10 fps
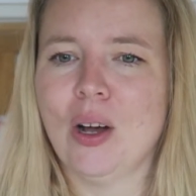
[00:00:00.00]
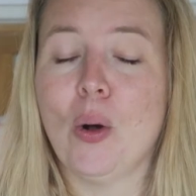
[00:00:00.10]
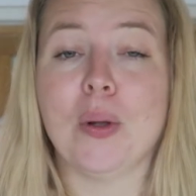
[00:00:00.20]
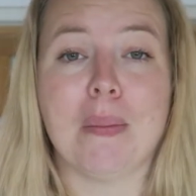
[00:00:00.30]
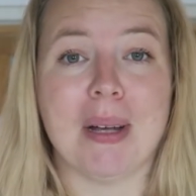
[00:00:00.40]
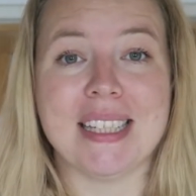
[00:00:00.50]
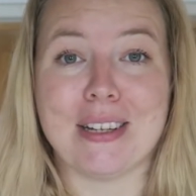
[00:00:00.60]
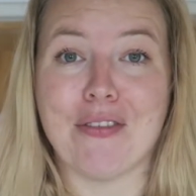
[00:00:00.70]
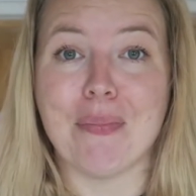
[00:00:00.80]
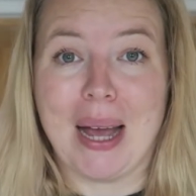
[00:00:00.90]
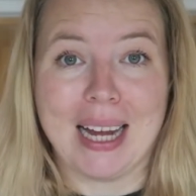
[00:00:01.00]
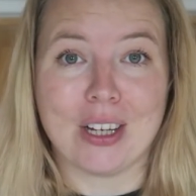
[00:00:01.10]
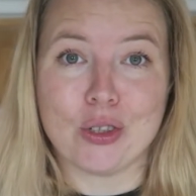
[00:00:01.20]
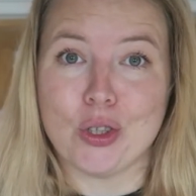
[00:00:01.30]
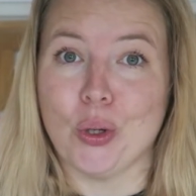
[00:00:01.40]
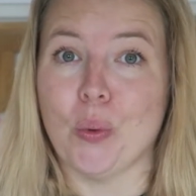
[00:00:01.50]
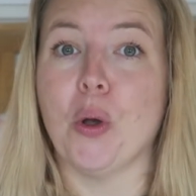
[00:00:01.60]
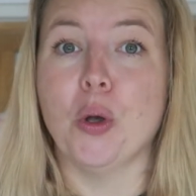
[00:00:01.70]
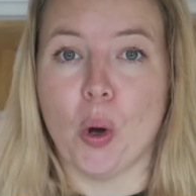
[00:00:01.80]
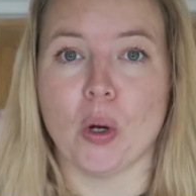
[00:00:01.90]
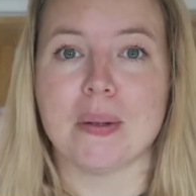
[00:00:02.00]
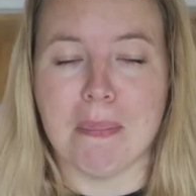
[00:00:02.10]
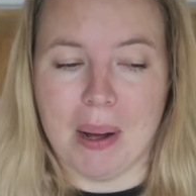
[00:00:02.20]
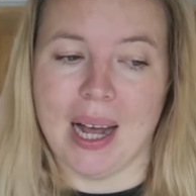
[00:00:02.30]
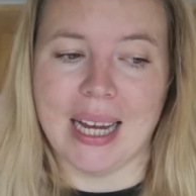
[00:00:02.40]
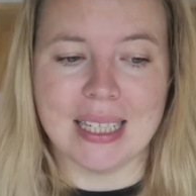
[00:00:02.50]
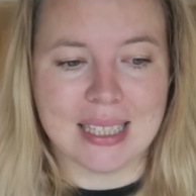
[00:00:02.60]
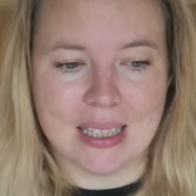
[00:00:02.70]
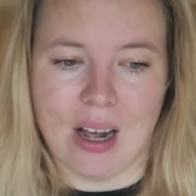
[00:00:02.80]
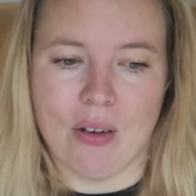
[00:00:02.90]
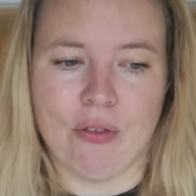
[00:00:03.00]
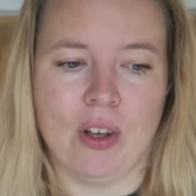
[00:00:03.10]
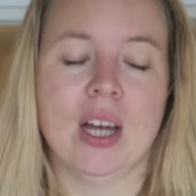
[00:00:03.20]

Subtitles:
holding myself back to not buy stuff.